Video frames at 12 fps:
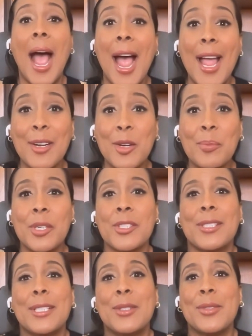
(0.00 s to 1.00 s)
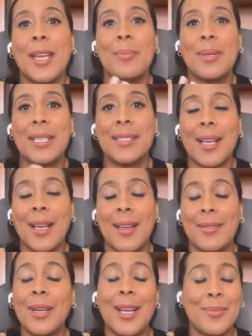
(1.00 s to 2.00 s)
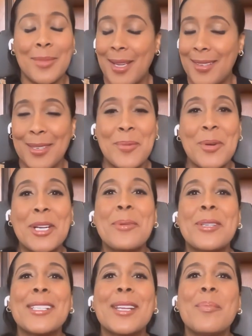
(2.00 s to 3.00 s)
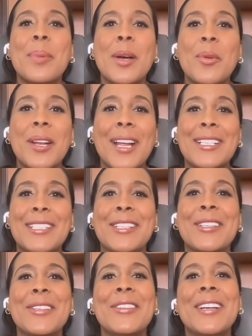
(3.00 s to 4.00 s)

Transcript: I don't personally do that because I'm not a morning person. But what I do